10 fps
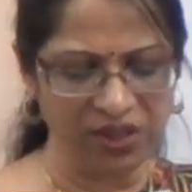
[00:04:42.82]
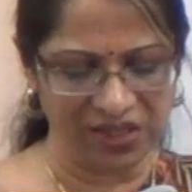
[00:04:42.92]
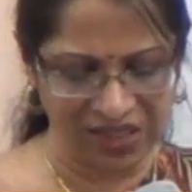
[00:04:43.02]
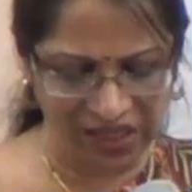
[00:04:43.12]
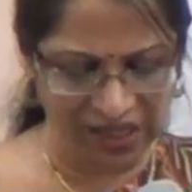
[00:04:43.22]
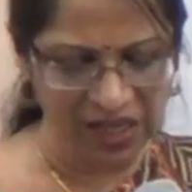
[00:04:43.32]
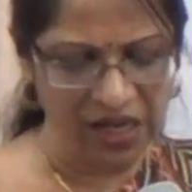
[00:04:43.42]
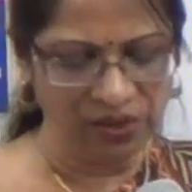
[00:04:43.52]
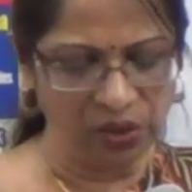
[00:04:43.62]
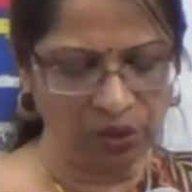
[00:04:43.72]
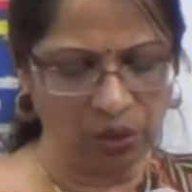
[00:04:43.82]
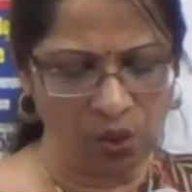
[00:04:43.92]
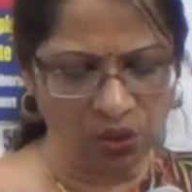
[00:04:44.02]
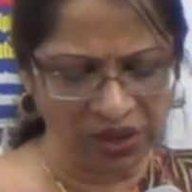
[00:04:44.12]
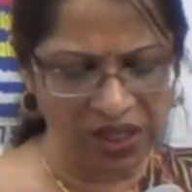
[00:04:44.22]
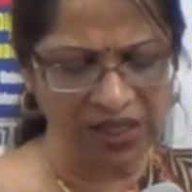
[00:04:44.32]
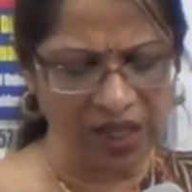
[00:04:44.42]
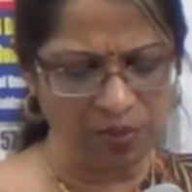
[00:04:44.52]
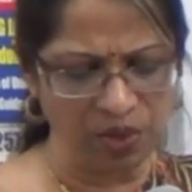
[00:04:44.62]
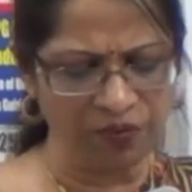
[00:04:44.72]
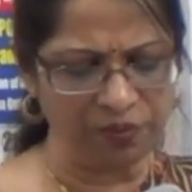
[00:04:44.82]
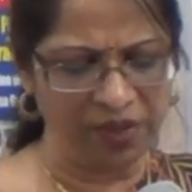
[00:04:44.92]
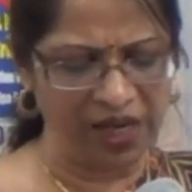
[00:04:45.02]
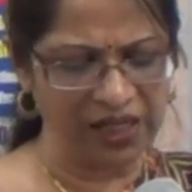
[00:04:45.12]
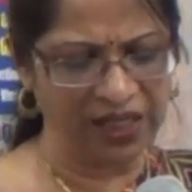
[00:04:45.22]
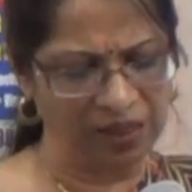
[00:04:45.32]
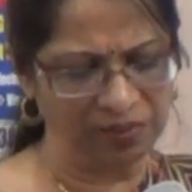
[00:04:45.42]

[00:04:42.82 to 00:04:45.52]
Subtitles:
C, the total number of male game